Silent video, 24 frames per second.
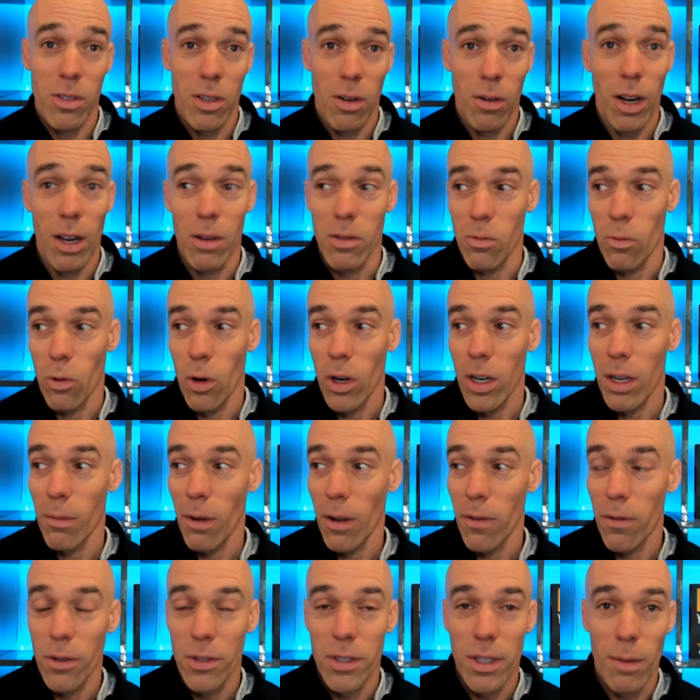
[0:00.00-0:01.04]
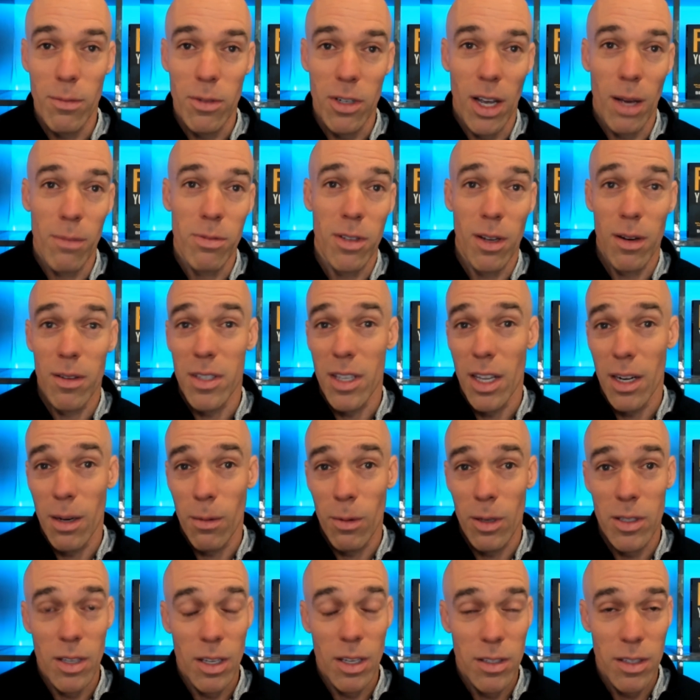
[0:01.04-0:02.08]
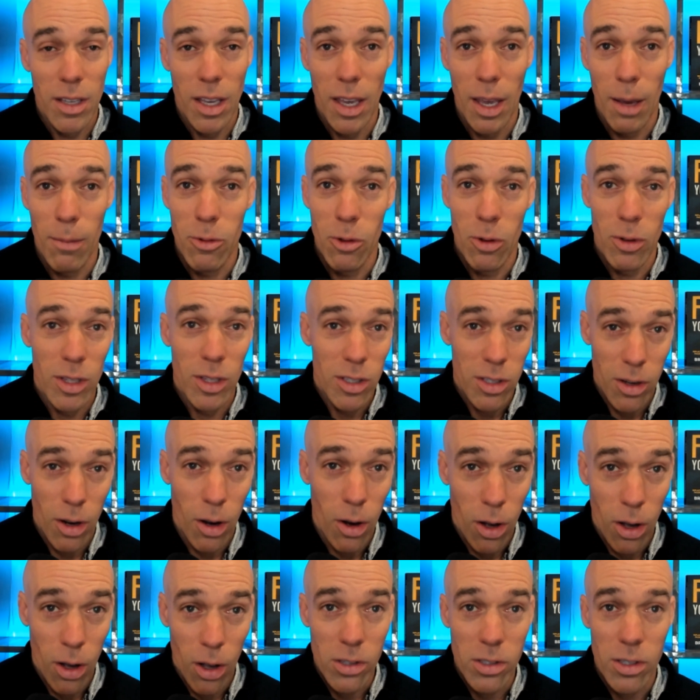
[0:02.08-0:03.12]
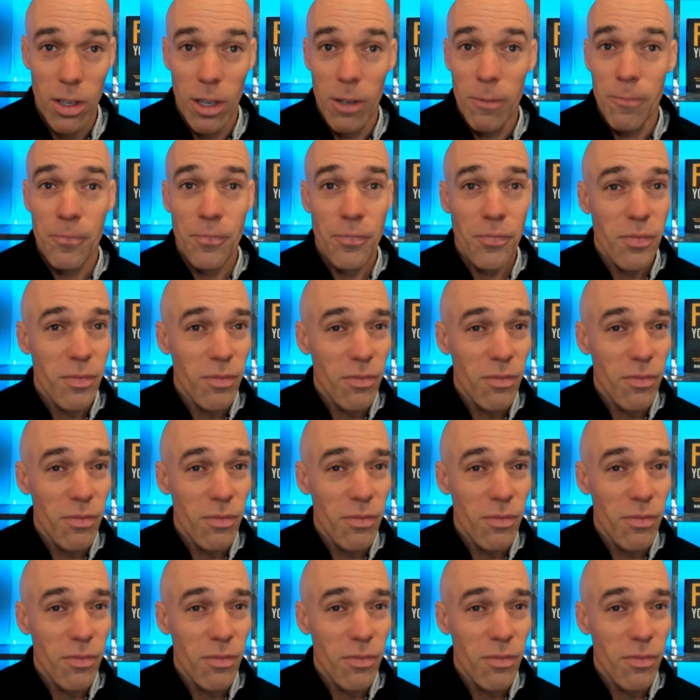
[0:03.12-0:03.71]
It was a grind. I was working my full time job. Sometimes getting up at 6 a.m. doing these calls.